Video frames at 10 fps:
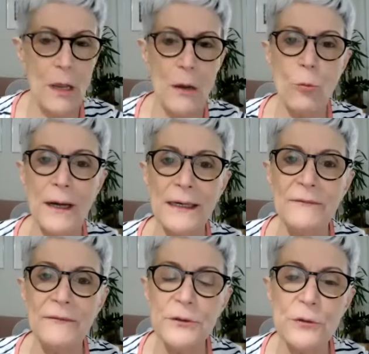
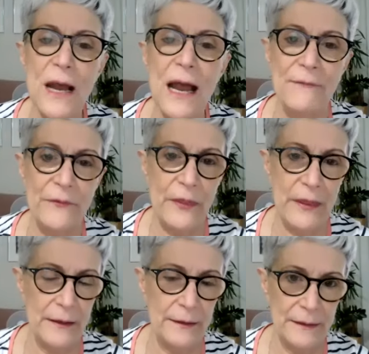Whatever you have
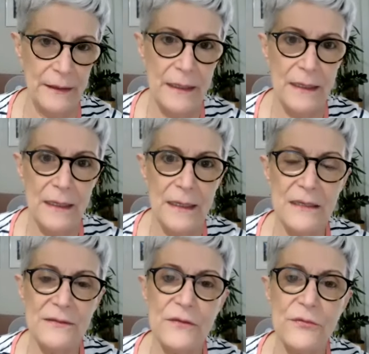there
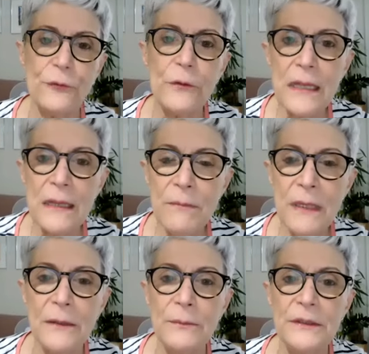is a 3
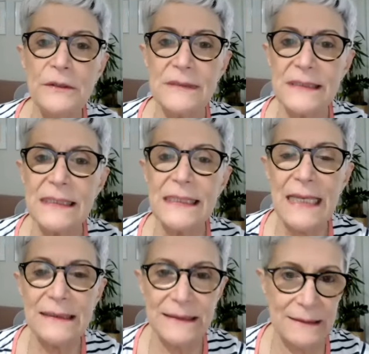millimeters
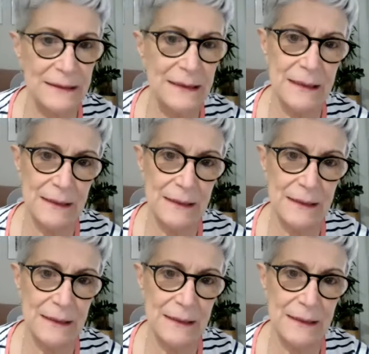lesson.